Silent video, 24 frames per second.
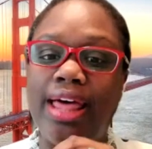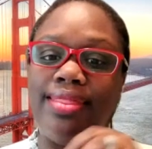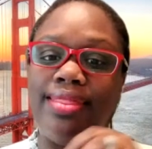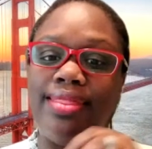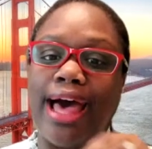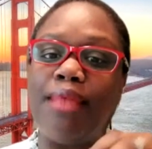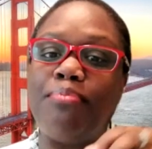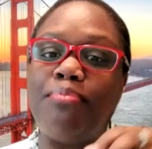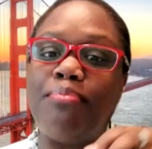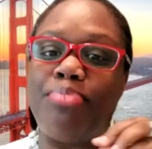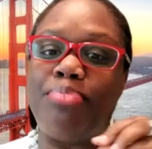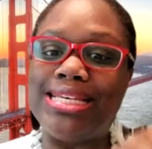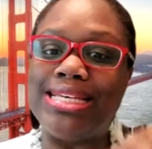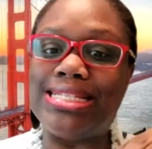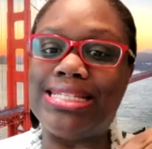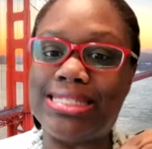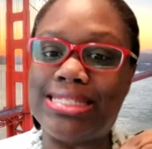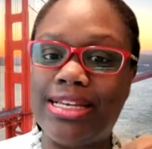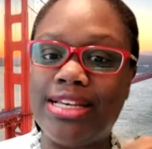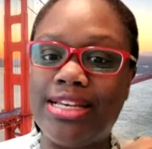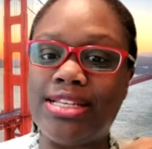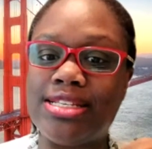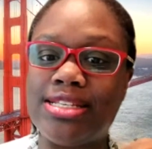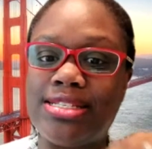That
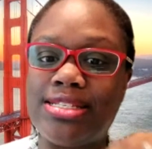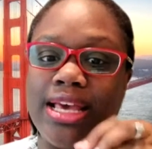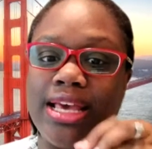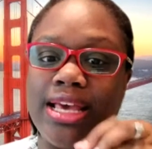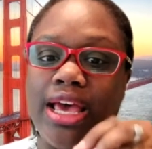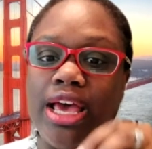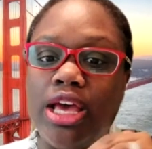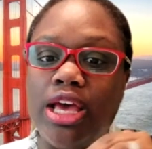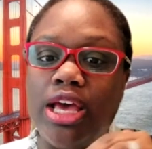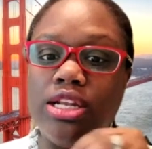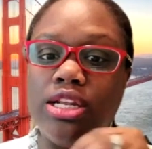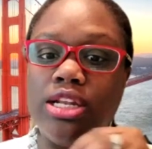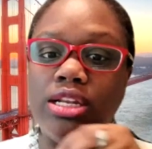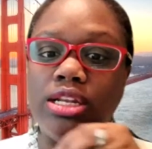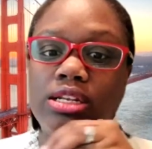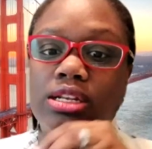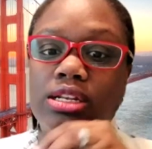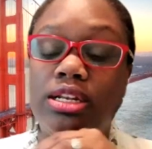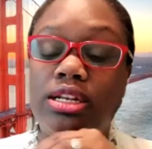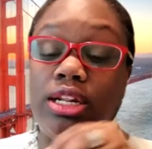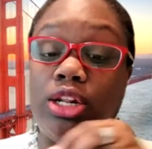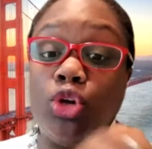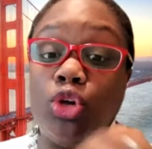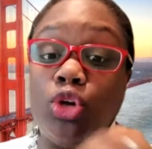business
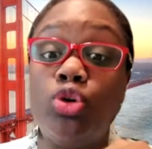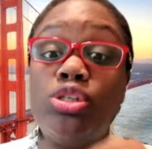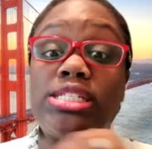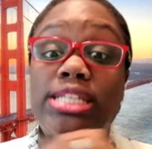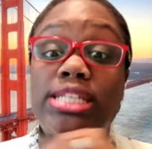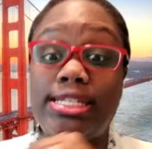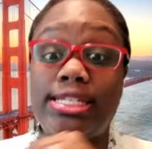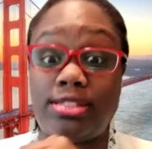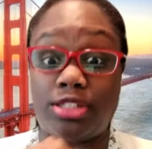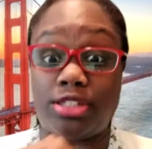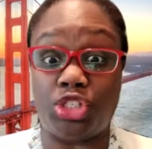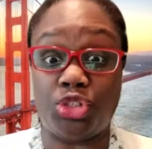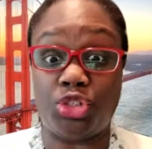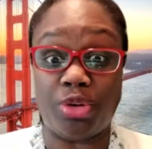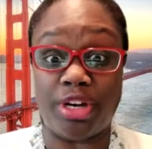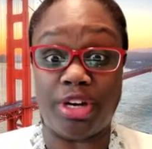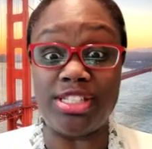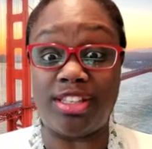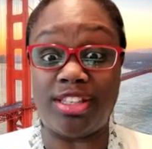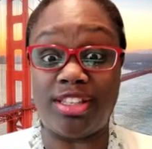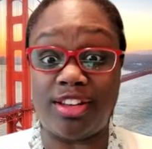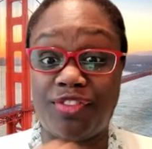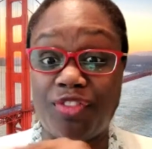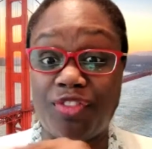loses the
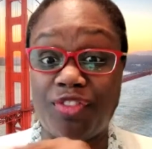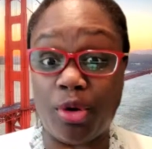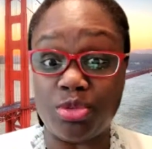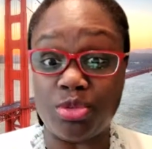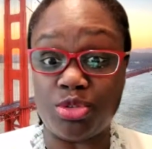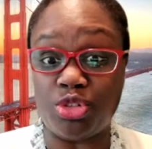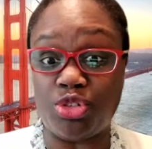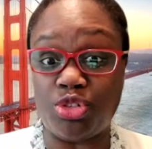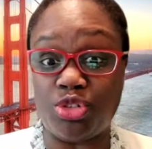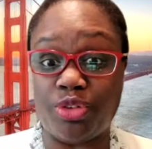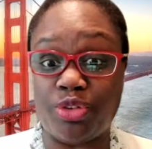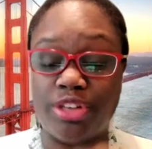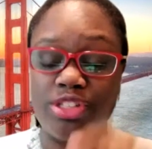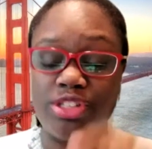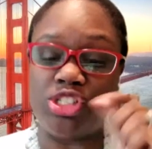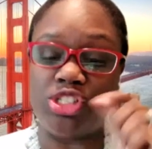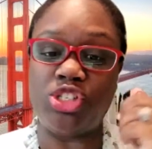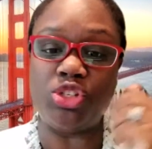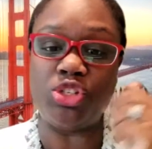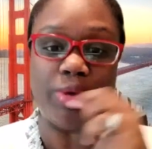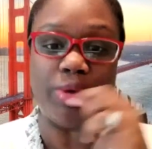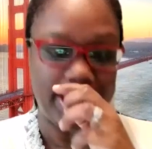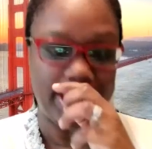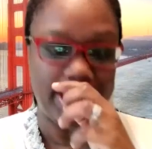trust of the folks who trust
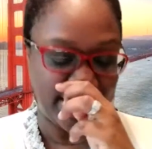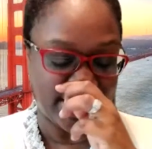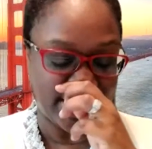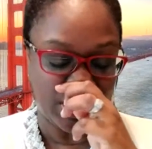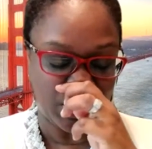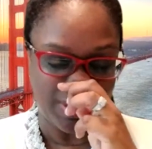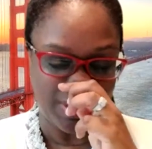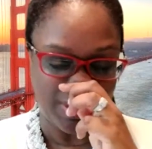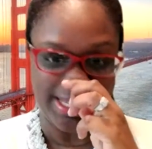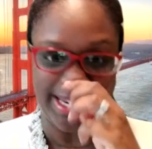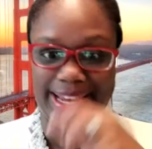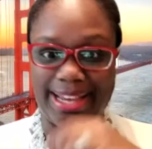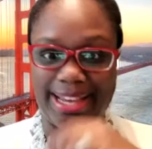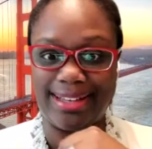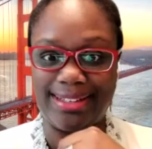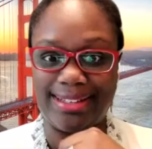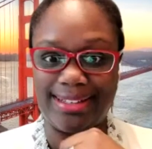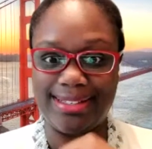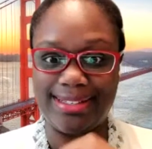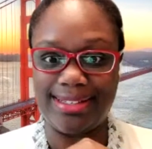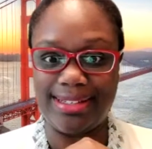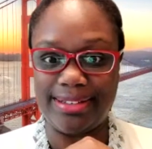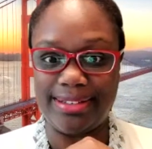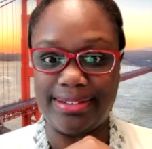you, and guess who's
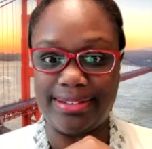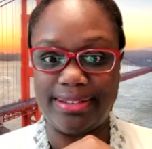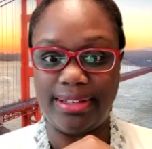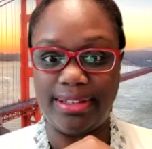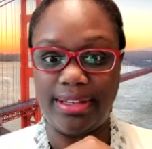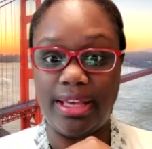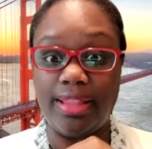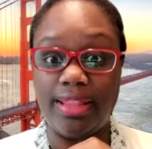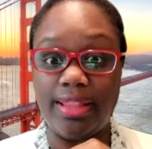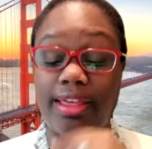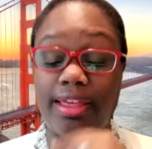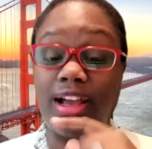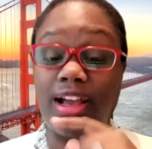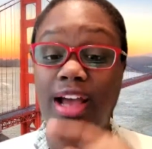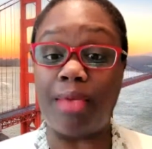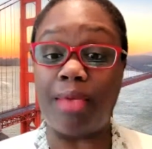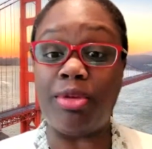next? They're